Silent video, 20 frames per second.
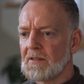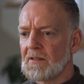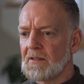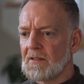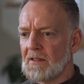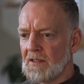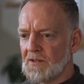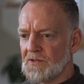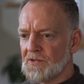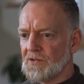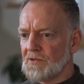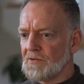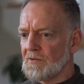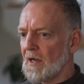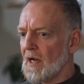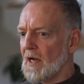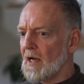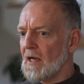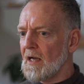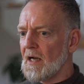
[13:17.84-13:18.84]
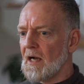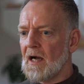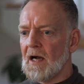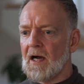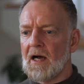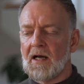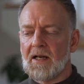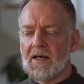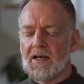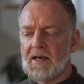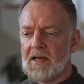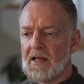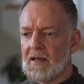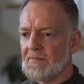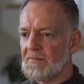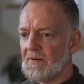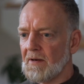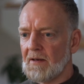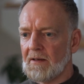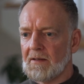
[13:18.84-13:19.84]
that you are
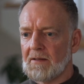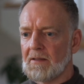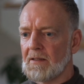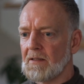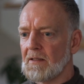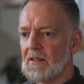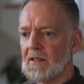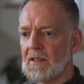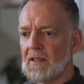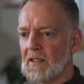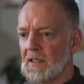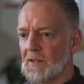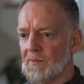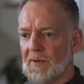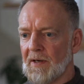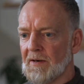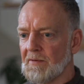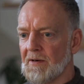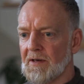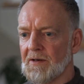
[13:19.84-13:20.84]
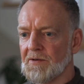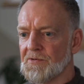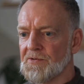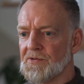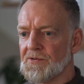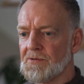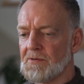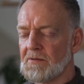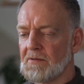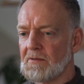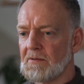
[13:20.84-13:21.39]
never anywhere else.